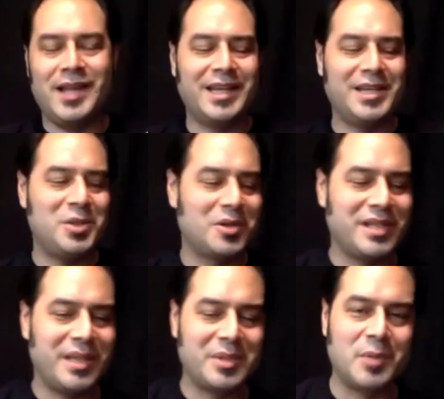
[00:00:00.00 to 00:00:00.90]
gigs, you don't
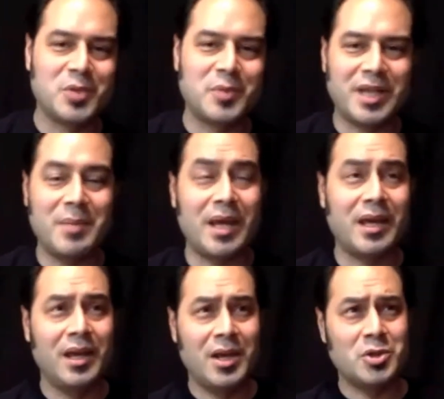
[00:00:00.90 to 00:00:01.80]
see them as much. But they
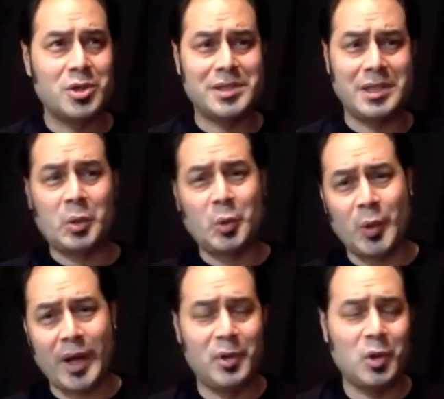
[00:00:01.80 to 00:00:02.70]
make just
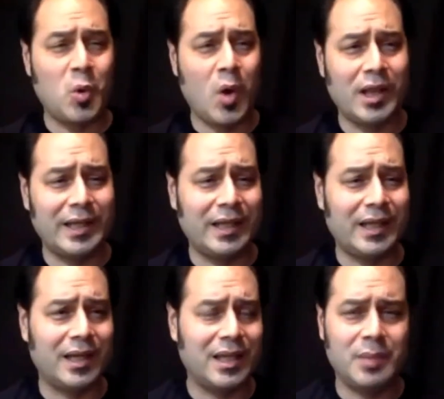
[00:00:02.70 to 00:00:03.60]
incredible quality
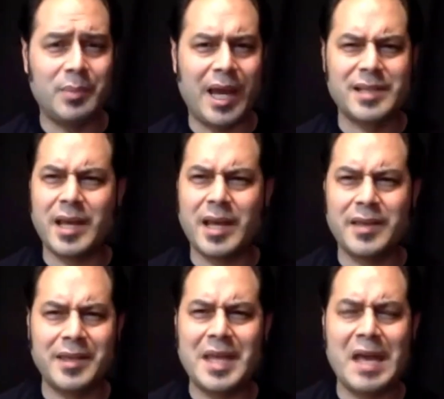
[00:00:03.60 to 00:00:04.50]
gig bags. I
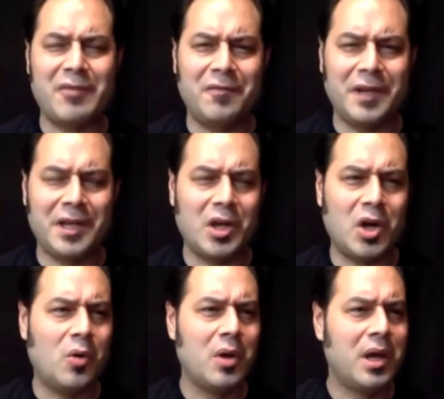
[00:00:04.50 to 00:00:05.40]
think they have a
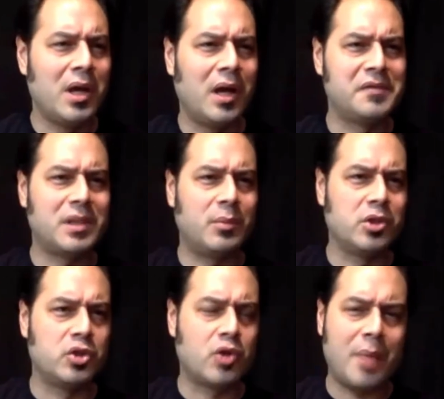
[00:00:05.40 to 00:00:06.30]
video of
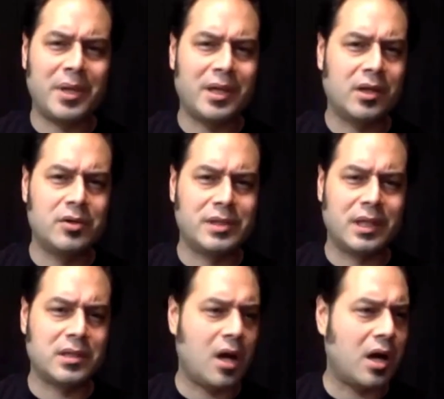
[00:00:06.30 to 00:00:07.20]
someone dropping an acoustic
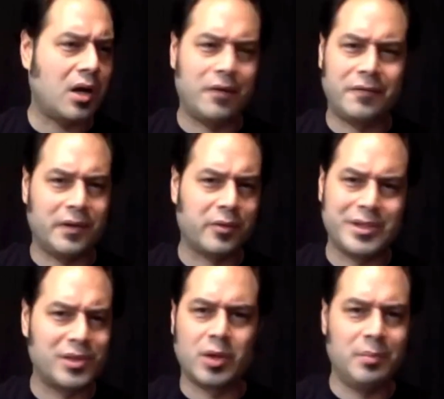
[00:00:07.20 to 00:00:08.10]
guitar off a
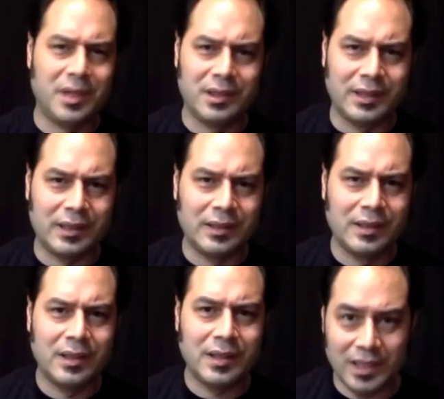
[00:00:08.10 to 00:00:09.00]
three-story building
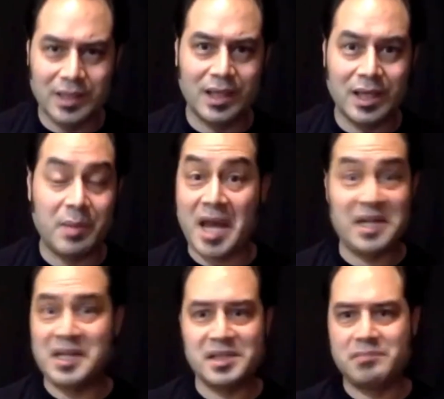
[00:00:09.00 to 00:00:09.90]
in the gig bag,
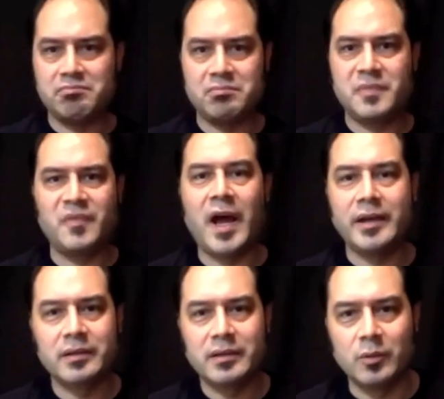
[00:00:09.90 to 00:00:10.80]
and it's fine.
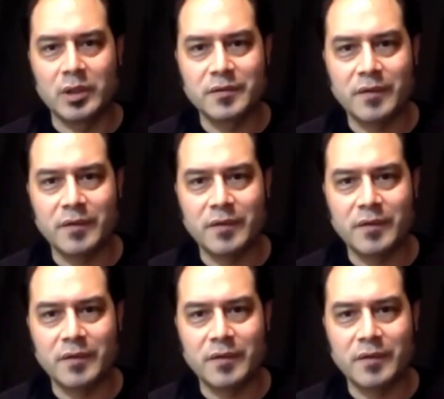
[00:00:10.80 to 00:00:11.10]
It works fine.